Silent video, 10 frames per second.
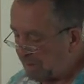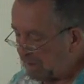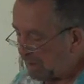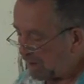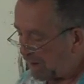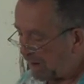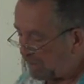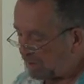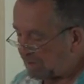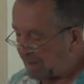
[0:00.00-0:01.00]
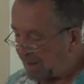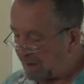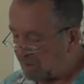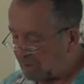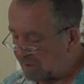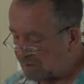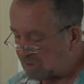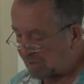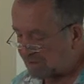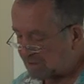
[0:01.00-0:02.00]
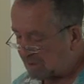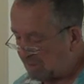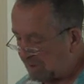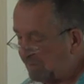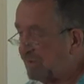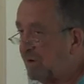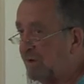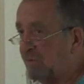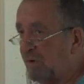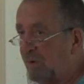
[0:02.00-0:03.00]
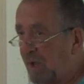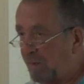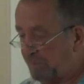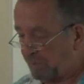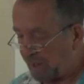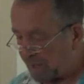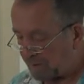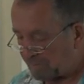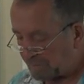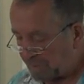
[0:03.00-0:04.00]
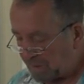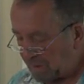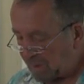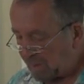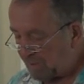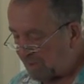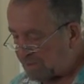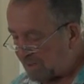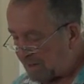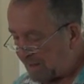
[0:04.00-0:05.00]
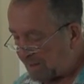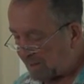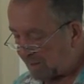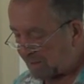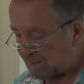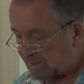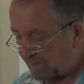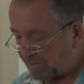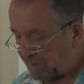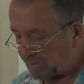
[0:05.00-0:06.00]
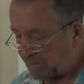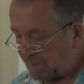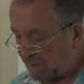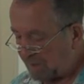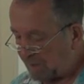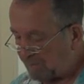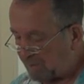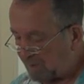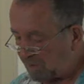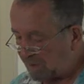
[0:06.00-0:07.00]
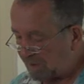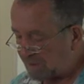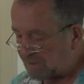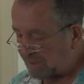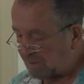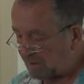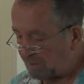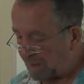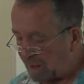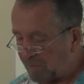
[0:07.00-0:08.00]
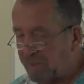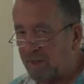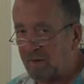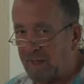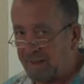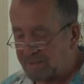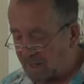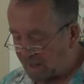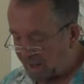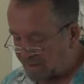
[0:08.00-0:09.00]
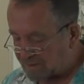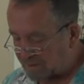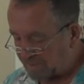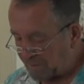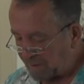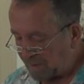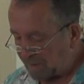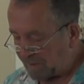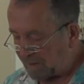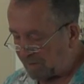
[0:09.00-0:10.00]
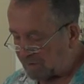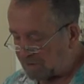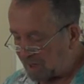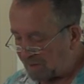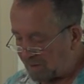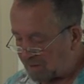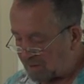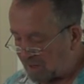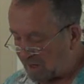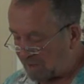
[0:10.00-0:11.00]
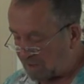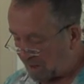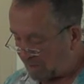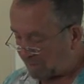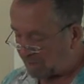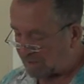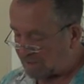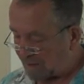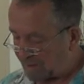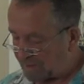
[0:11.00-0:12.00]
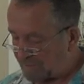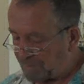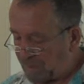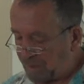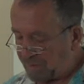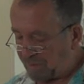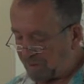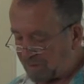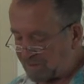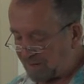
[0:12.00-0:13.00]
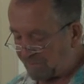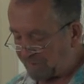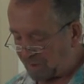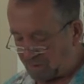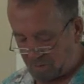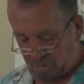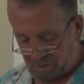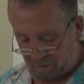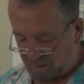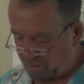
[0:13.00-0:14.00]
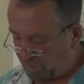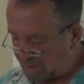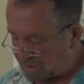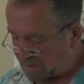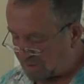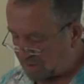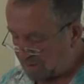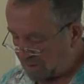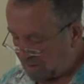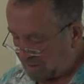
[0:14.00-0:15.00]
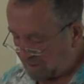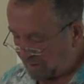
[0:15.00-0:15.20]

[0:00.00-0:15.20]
One day, 2 friends came to visit. They were both named Harold. It was a special visit because they had come to show off the doll they had purchased, a young man carved in a very realistic manner. And Harold had dressed him in a very grown-up way.